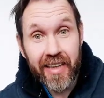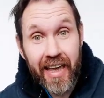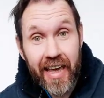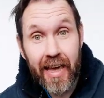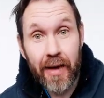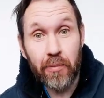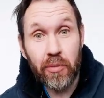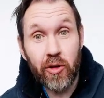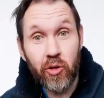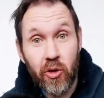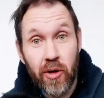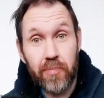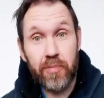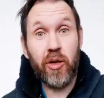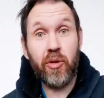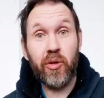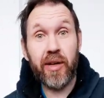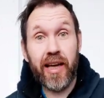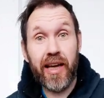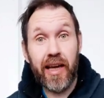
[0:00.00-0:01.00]
game,
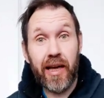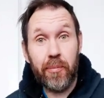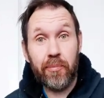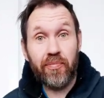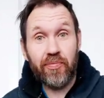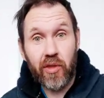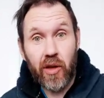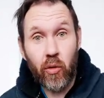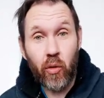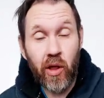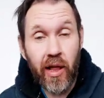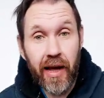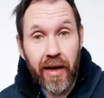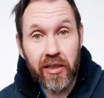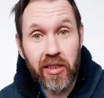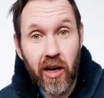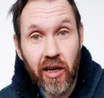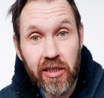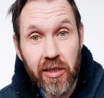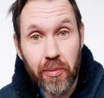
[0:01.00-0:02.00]
crypto game. Well, I
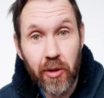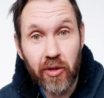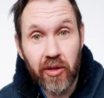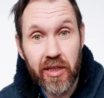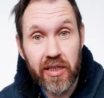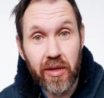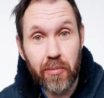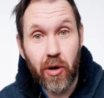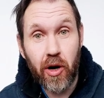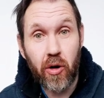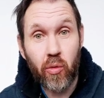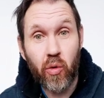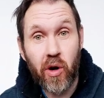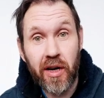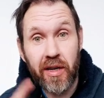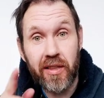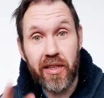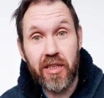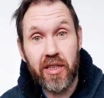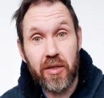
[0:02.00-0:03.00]
talked about this in part
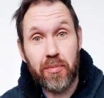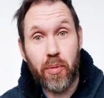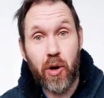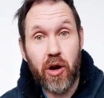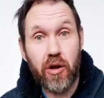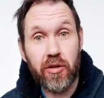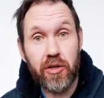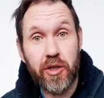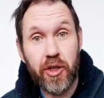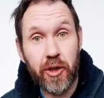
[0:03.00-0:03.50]
one, and this is part